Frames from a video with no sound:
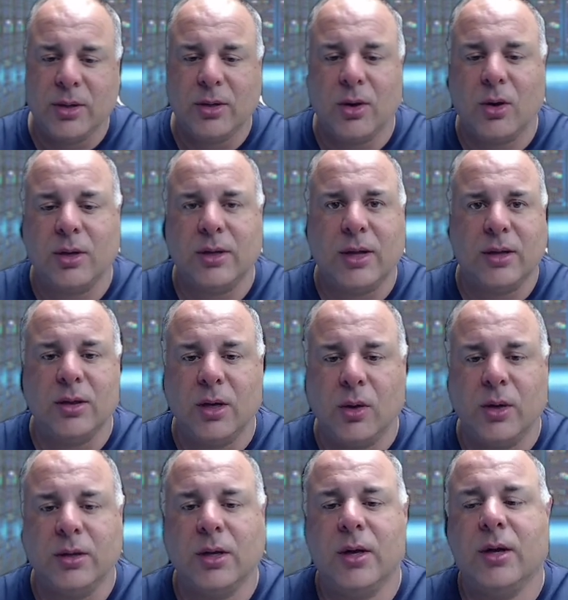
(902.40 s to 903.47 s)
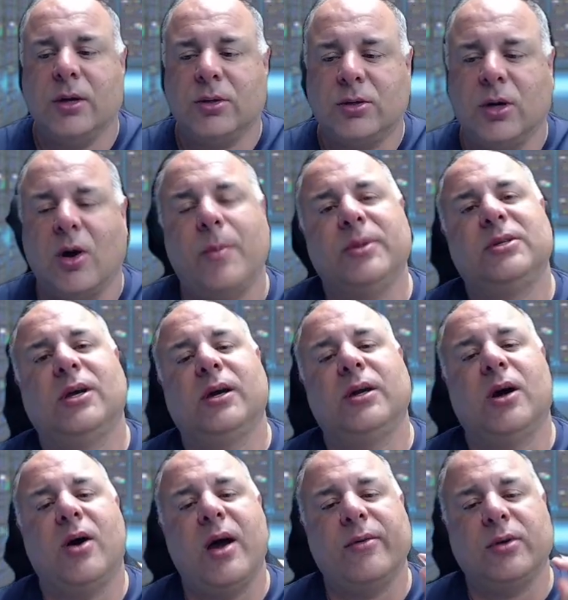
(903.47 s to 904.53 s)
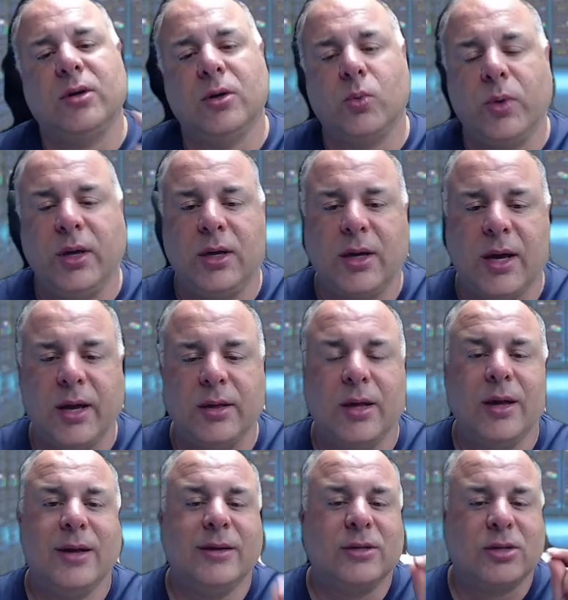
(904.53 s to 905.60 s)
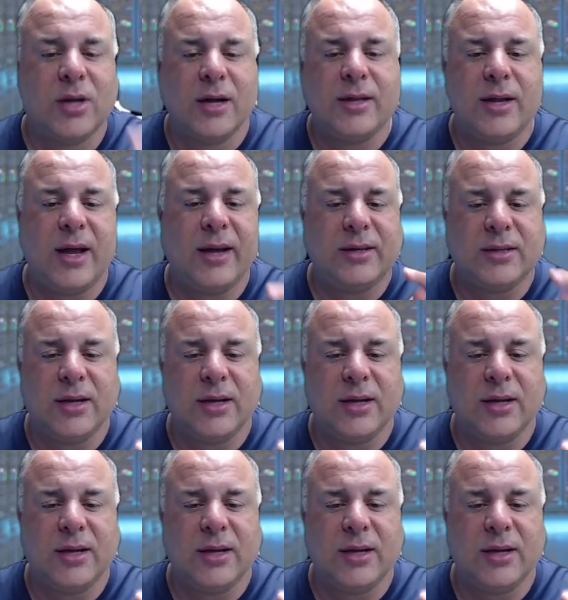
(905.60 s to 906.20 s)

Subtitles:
on and I know it. So I'm going to tell y'all have a good weekend. Sunday.